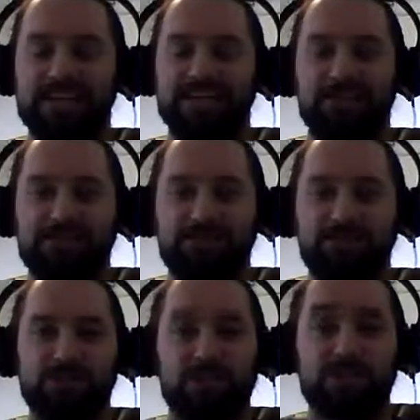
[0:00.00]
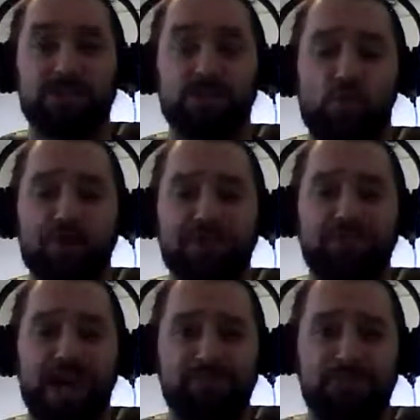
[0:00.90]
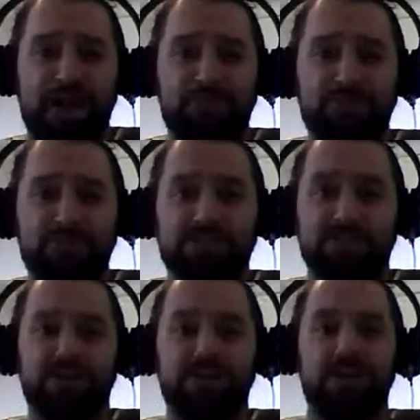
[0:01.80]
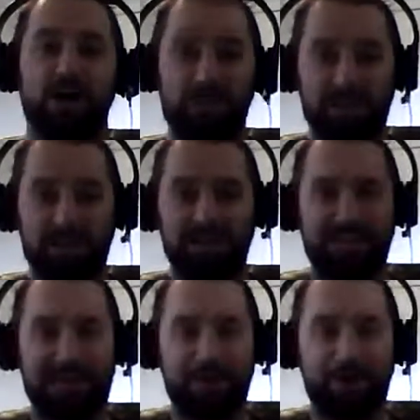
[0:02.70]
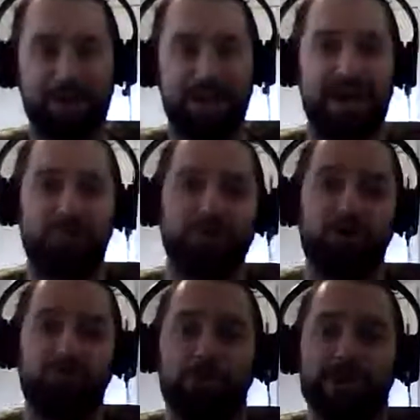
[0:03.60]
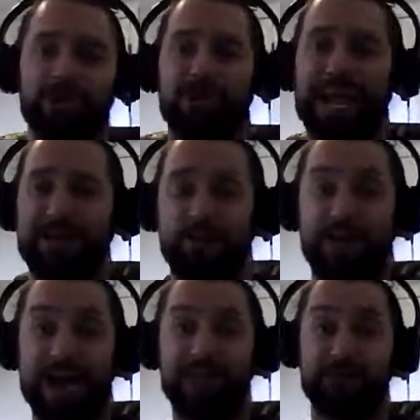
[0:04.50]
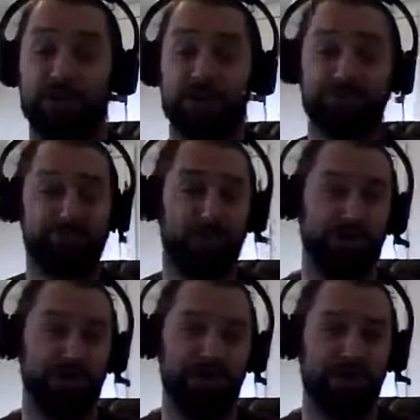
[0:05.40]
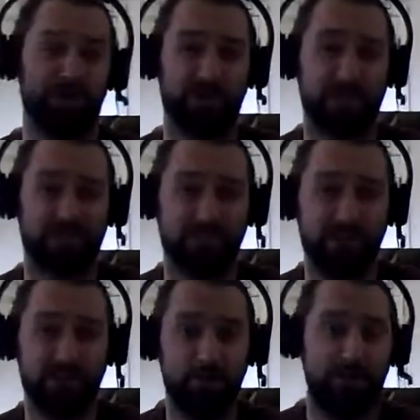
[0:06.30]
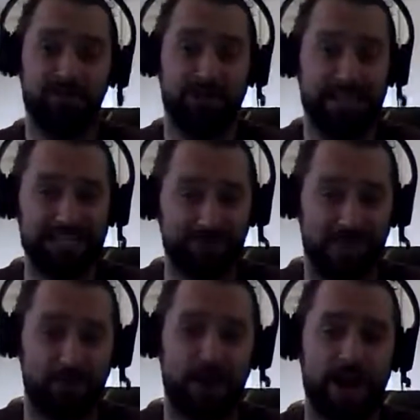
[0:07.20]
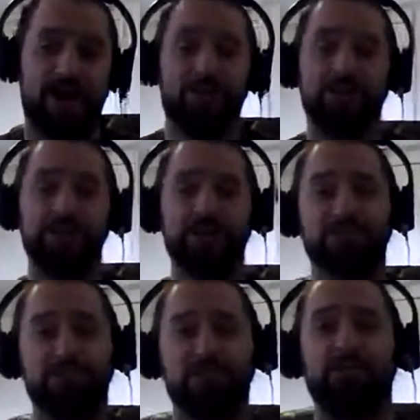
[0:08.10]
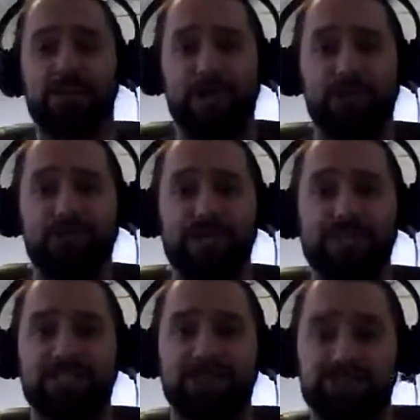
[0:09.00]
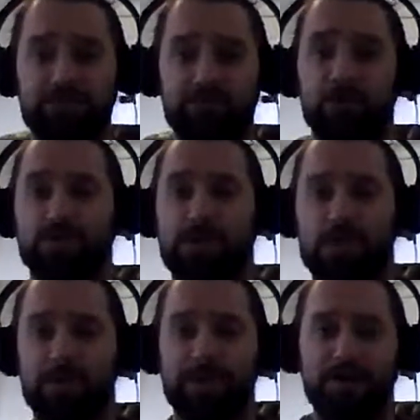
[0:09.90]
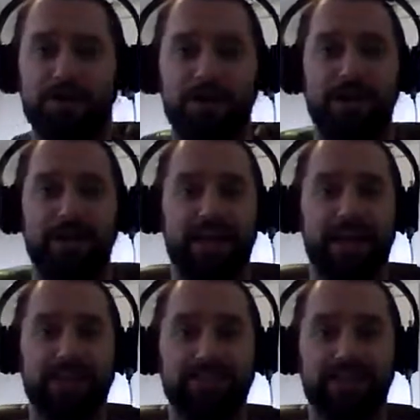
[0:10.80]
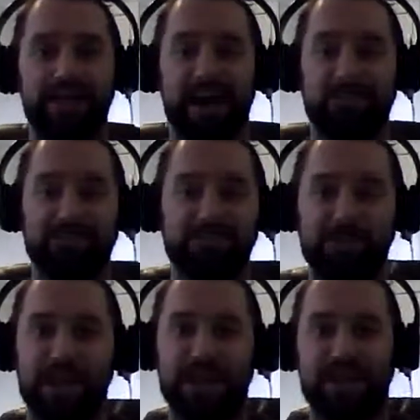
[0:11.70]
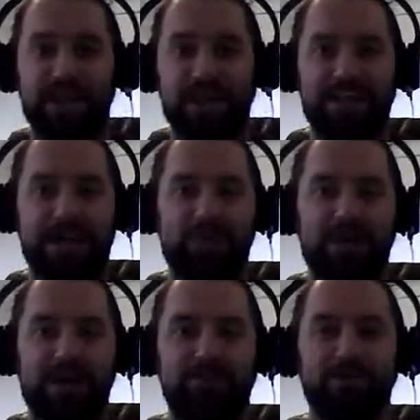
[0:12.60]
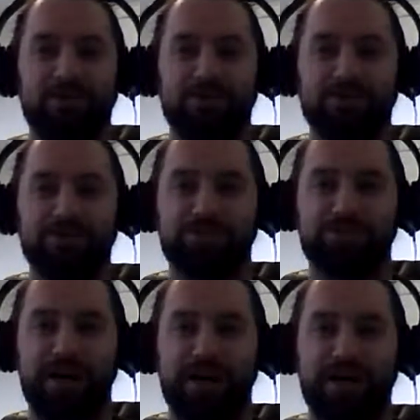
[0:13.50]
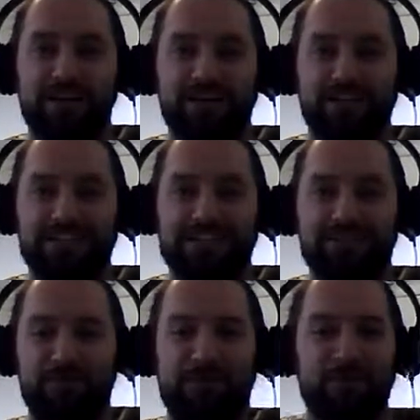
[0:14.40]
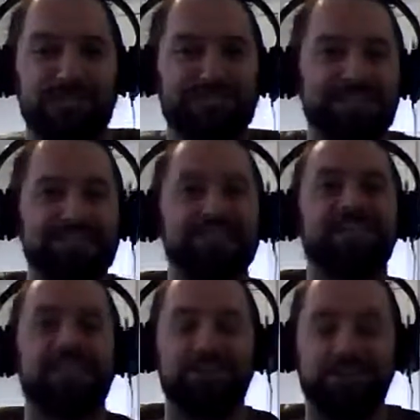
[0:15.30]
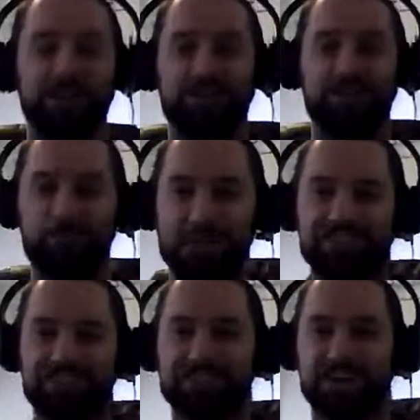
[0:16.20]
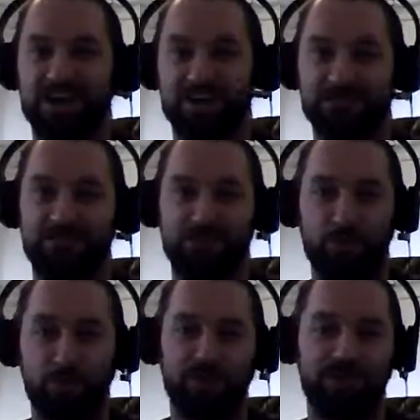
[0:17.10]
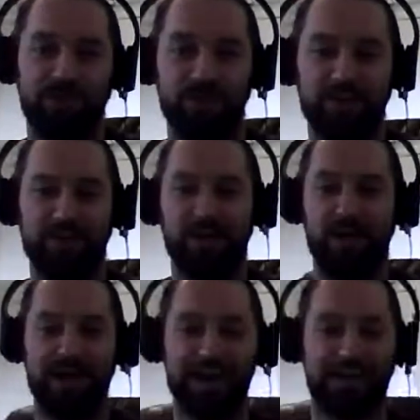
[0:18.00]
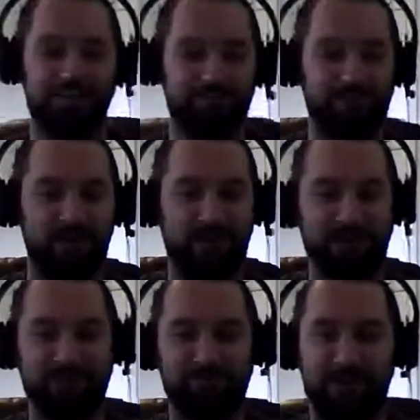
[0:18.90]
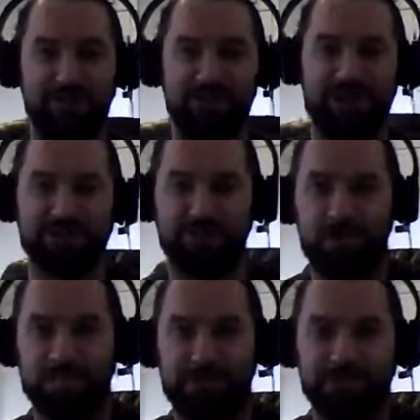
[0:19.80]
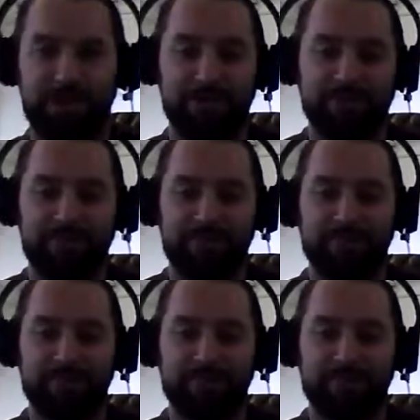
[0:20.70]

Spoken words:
It starts for as little as $25 when you click that button down below. Put in your name, or not even your name, just put in your email address. We don't even need your name right now. Just put in your email address. You'll see what we're talking about. And absolutely, at that point, I look forward to, as David Wood always says, seeing you on the beaches of the world. Awesome, Rob. Thank you so much, my friend.